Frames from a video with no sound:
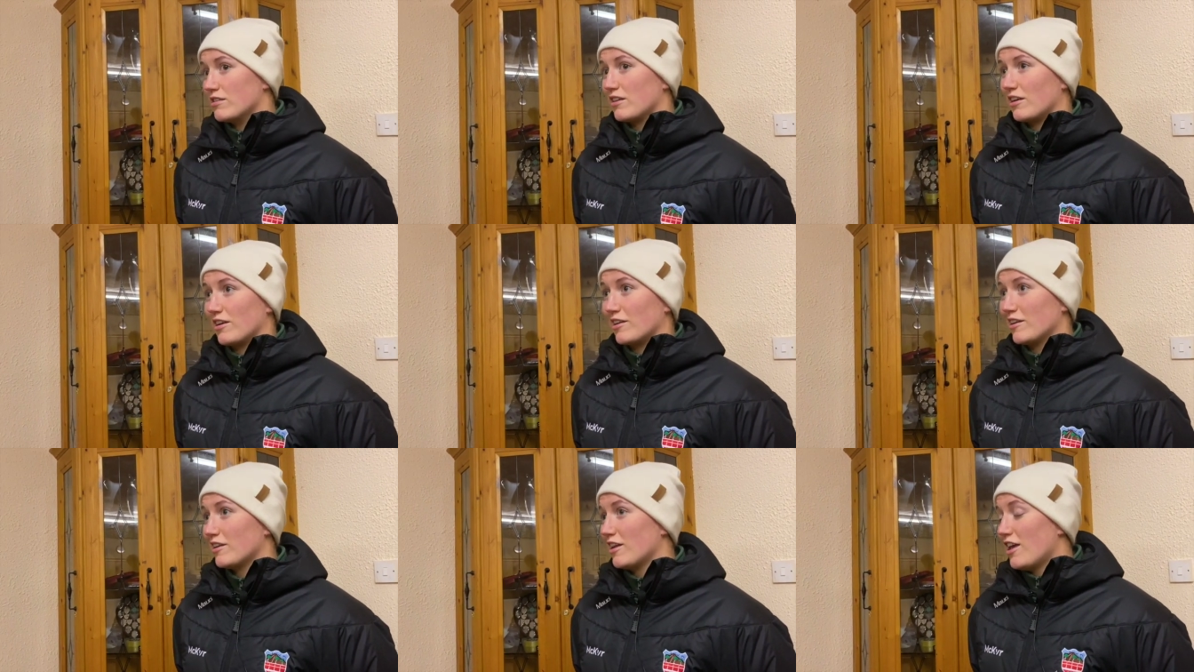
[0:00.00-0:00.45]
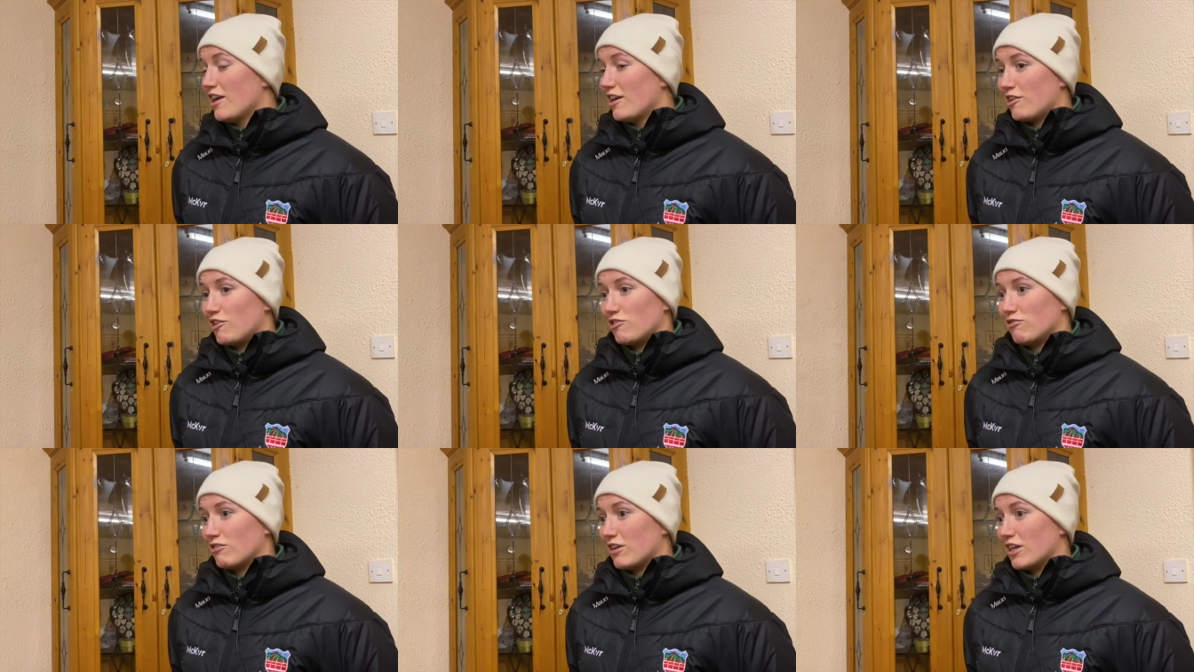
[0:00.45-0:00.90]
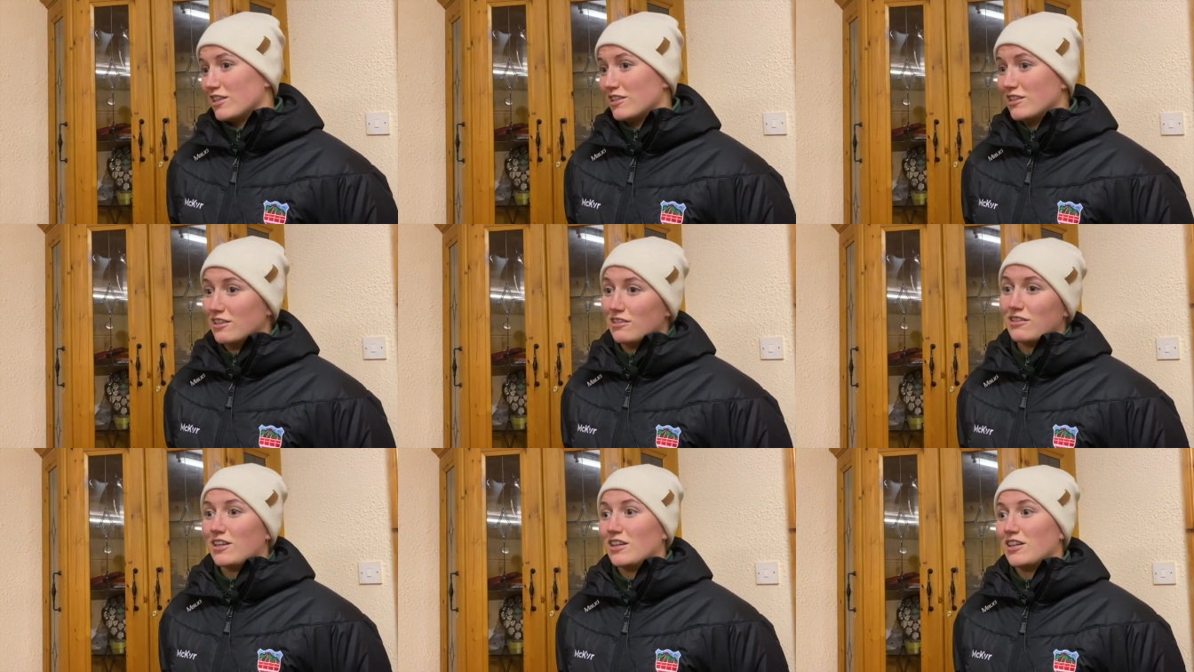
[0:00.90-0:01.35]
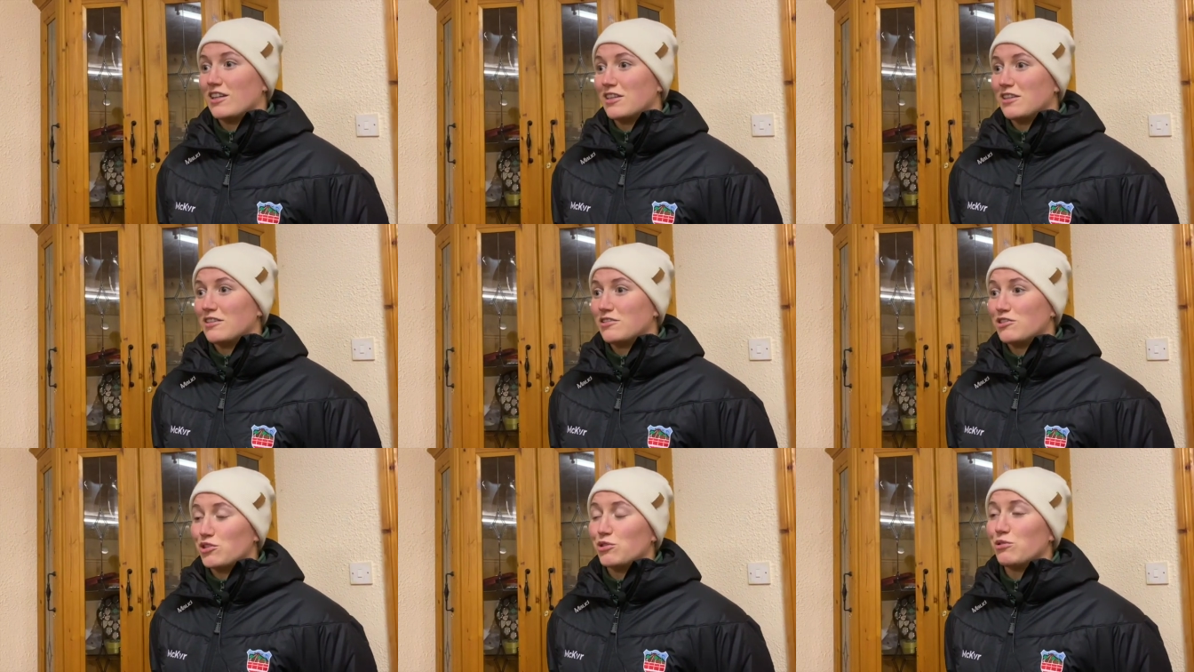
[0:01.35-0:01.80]
And you know, they did they,
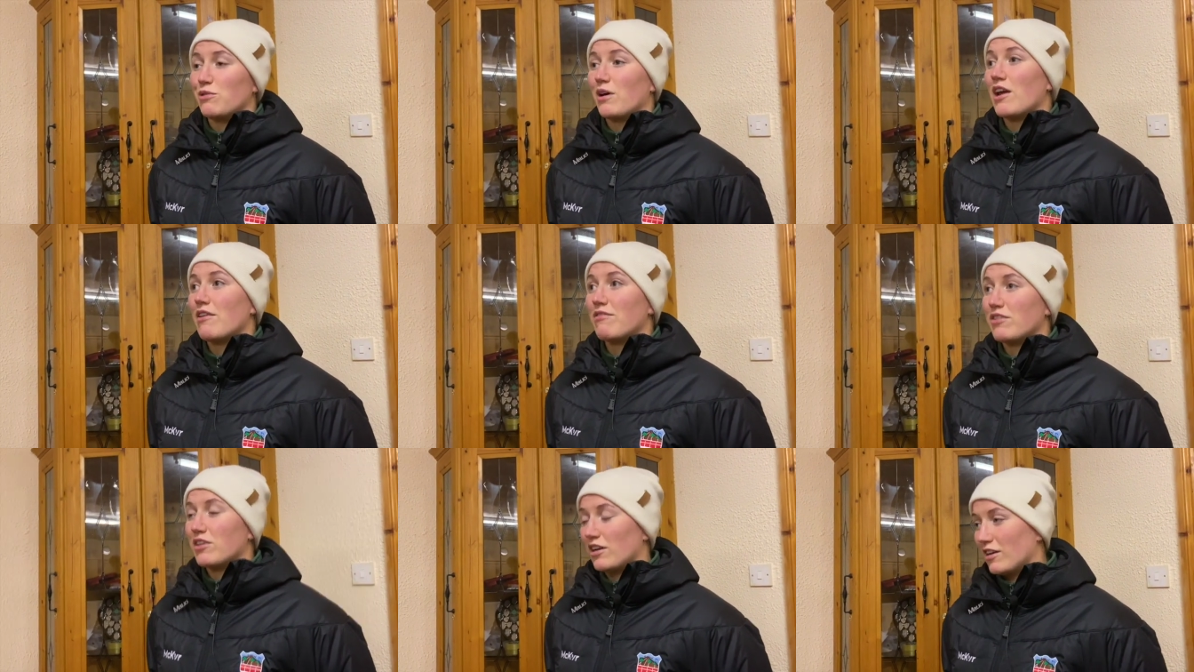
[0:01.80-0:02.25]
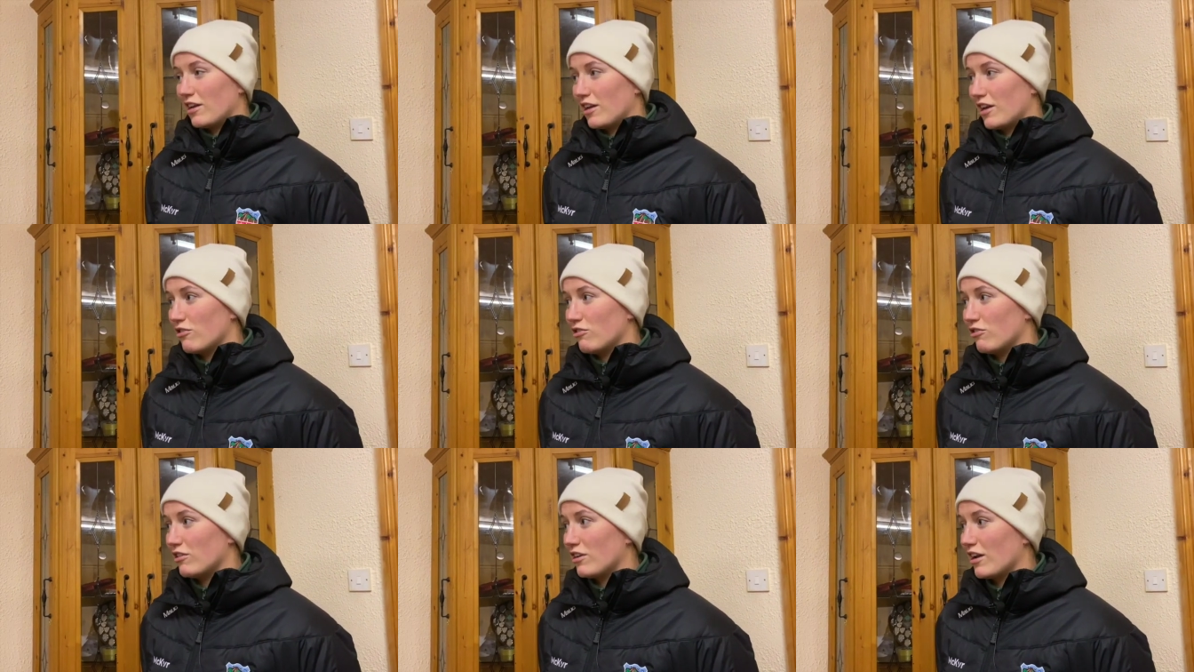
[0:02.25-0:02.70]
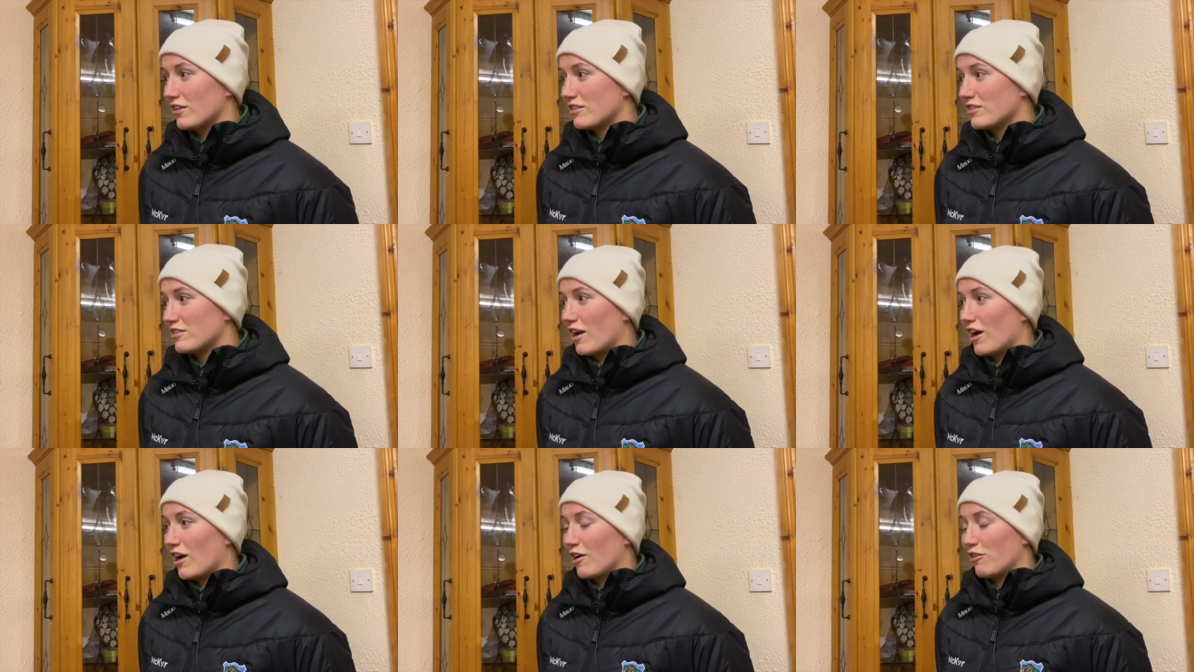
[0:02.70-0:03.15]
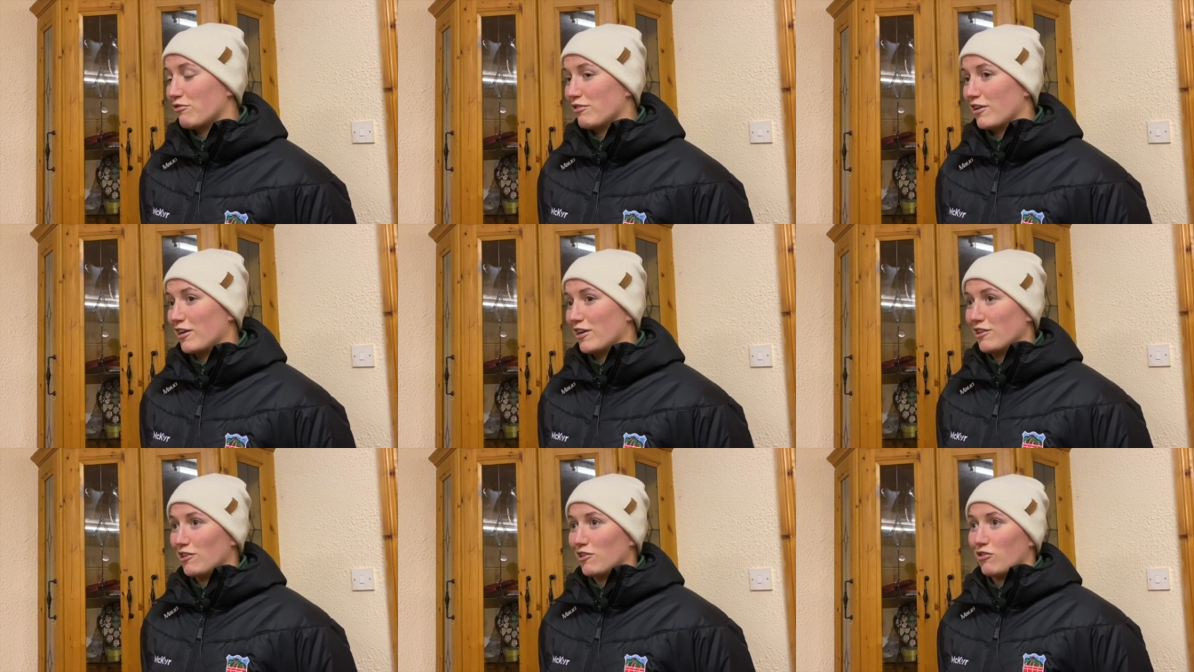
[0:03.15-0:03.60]
they threw everything they could at Scariff,
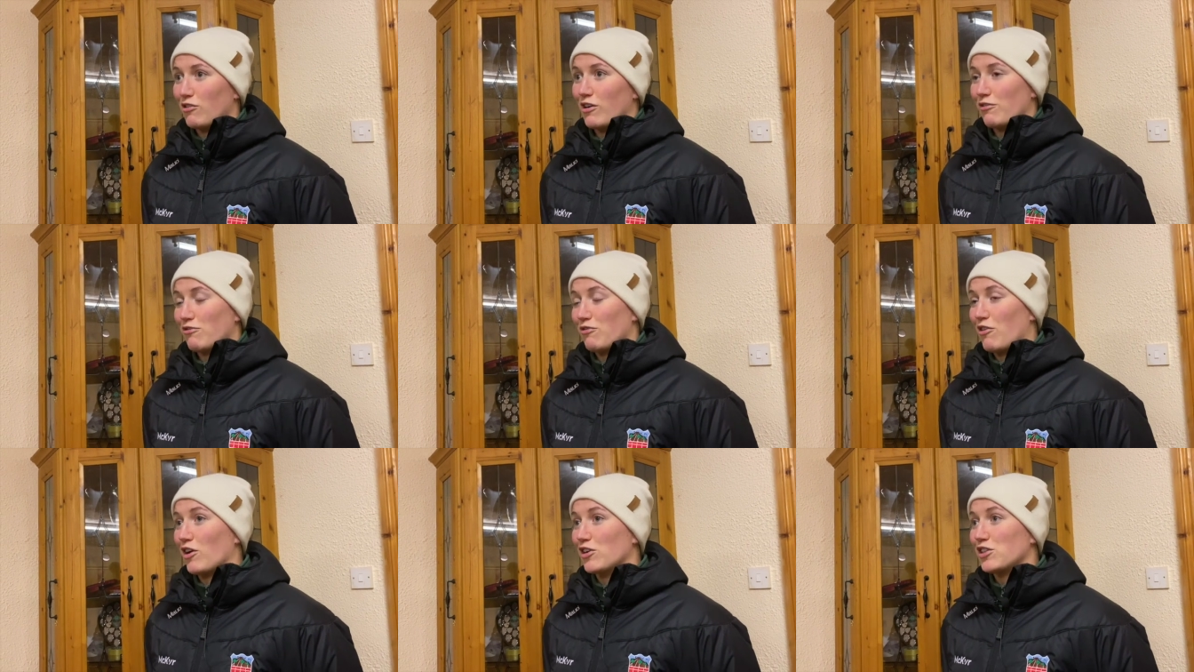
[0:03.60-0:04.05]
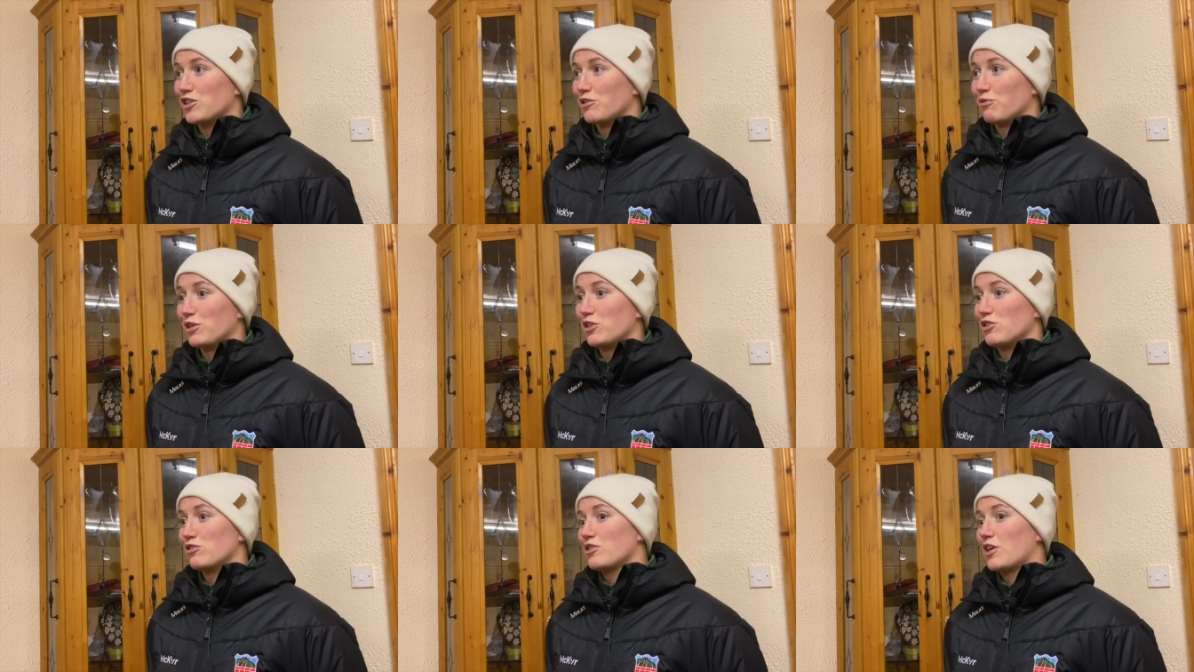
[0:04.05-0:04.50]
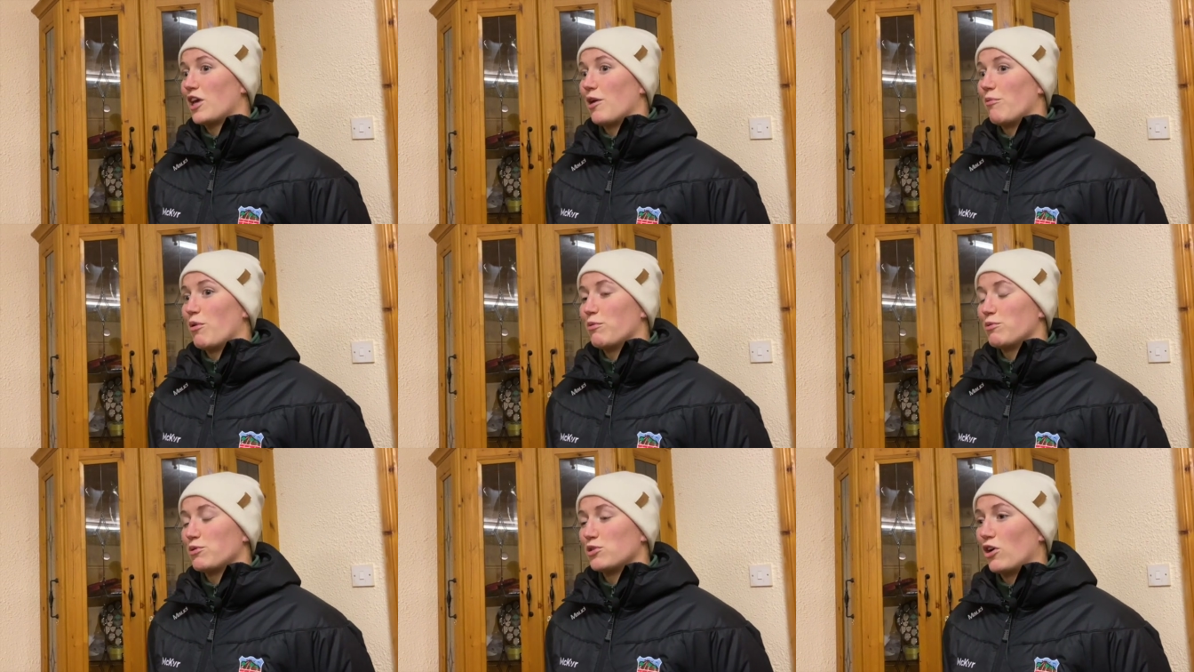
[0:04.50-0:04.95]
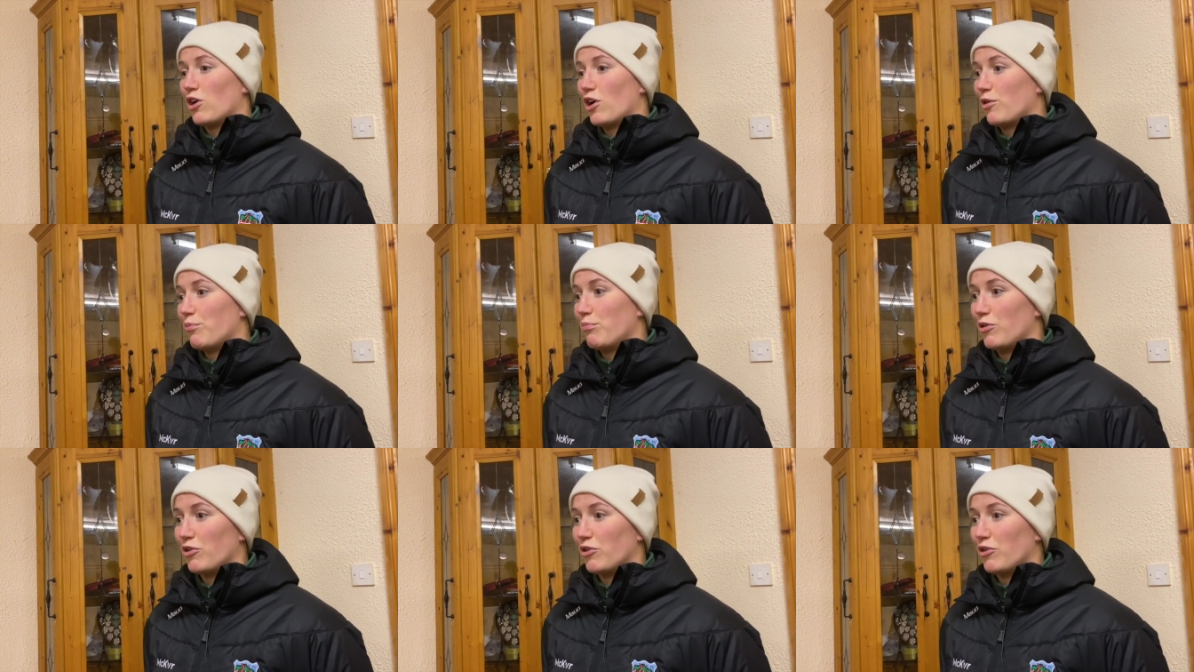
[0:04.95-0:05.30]
and you know, unfortunately, we just came up short.